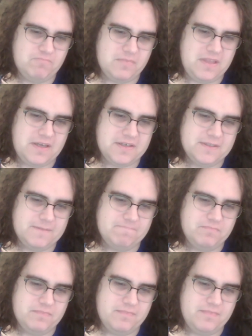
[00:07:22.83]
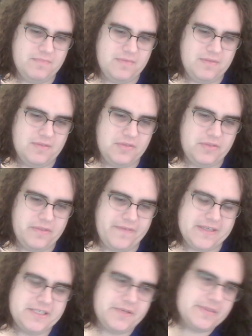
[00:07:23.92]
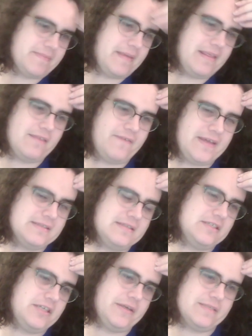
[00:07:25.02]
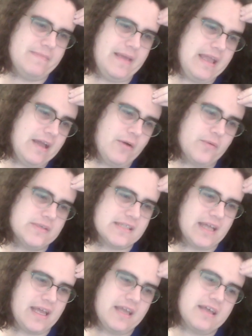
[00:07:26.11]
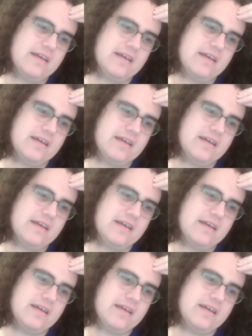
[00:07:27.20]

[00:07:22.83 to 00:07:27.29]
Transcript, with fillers: there, the face she was the face she was making was like